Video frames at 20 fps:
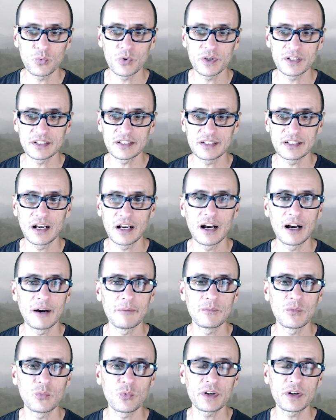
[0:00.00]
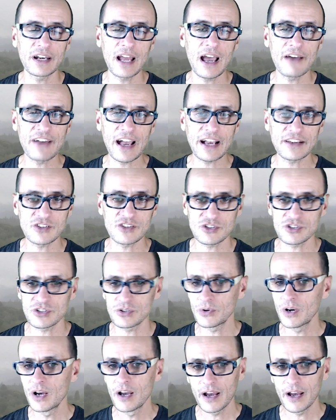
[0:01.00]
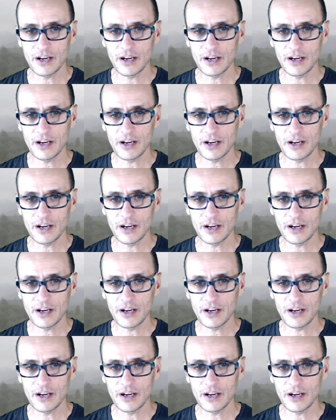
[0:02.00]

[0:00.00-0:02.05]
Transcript: wouldn't um, wouldn't have access to,